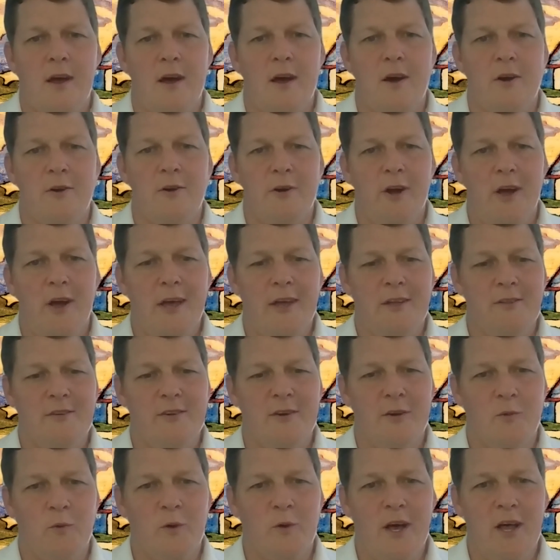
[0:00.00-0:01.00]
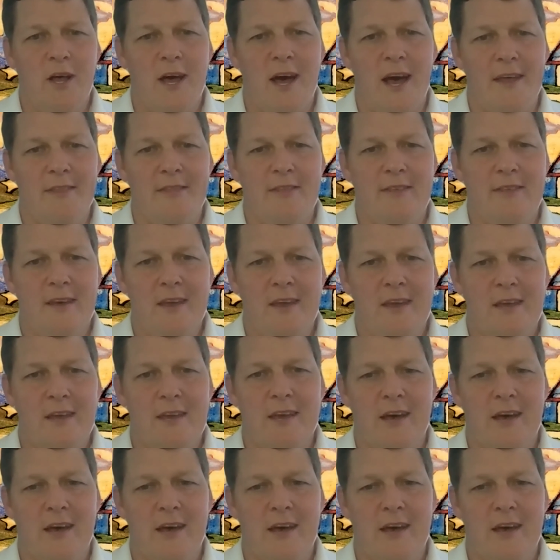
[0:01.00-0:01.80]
All right, well, I think